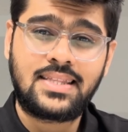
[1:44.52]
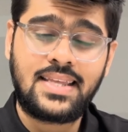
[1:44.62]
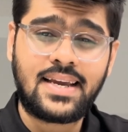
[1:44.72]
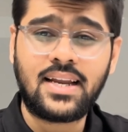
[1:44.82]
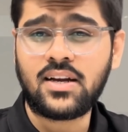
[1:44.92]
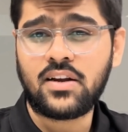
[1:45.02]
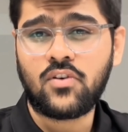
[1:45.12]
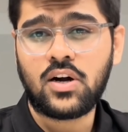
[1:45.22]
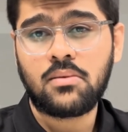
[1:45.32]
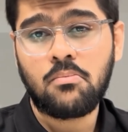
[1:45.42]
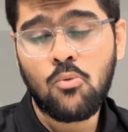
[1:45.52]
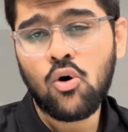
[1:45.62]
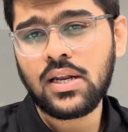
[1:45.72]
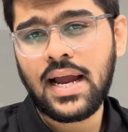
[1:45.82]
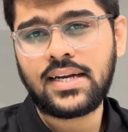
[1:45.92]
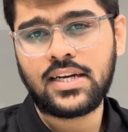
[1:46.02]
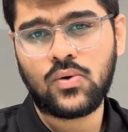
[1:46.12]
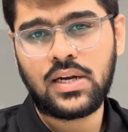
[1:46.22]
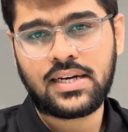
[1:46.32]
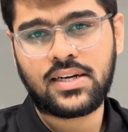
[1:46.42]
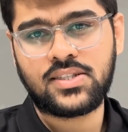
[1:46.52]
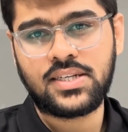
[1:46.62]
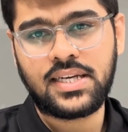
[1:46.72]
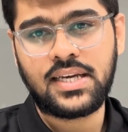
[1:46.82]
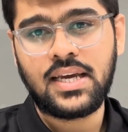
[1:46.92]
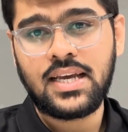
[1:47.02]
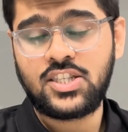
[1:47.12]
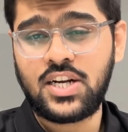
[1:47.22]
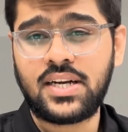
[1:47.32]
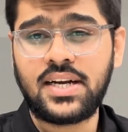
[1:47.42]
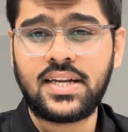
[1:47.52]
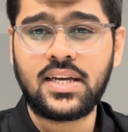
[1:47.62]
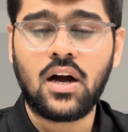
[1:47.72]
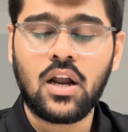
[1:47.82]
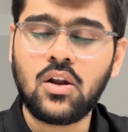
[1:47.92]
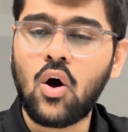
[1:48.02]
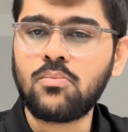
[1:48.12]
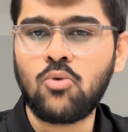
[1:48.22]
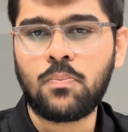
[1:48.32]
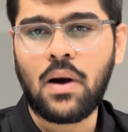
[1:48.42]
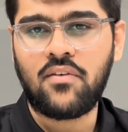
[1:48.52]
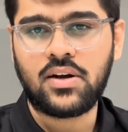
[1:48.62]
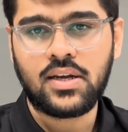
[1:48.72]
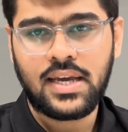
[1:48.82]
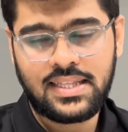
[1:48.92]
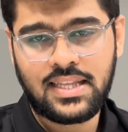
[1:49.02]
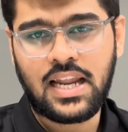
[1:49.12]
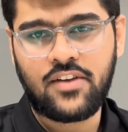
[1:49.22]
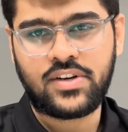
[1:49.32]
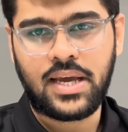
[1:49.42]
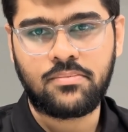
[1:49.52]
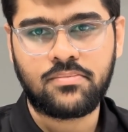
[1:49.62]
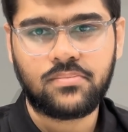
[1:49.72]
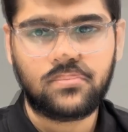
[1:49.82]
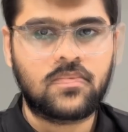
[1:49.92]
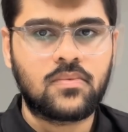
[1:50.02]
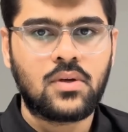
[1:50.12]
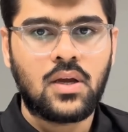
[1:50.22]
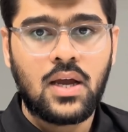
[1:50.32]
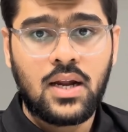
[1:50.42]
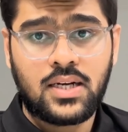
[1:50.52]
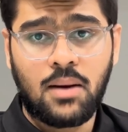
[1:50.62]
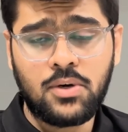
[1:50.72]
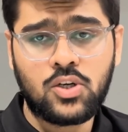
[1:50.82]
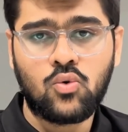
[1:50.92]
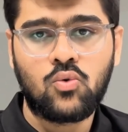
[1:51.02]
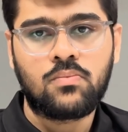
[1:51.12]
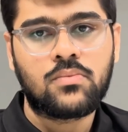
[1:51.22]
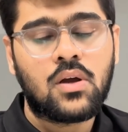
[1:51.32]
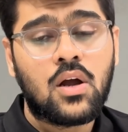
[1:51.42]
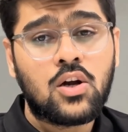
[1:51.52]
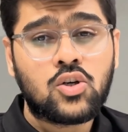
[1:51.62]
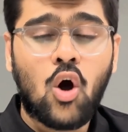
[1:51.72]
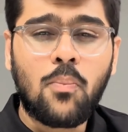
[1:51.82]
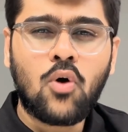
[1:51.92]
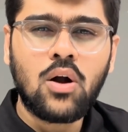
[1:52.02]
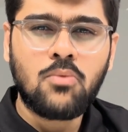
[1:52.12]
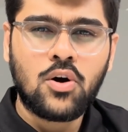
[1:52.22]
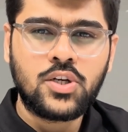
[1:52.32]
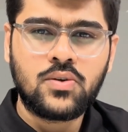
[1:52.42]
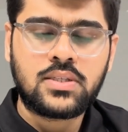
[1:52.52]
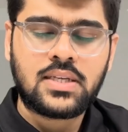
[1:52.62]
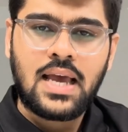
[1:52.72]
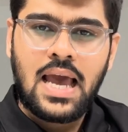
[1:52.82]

they can convert more light into electricity, generating a lot more power in their lifetime. Number 2. TOPCon modules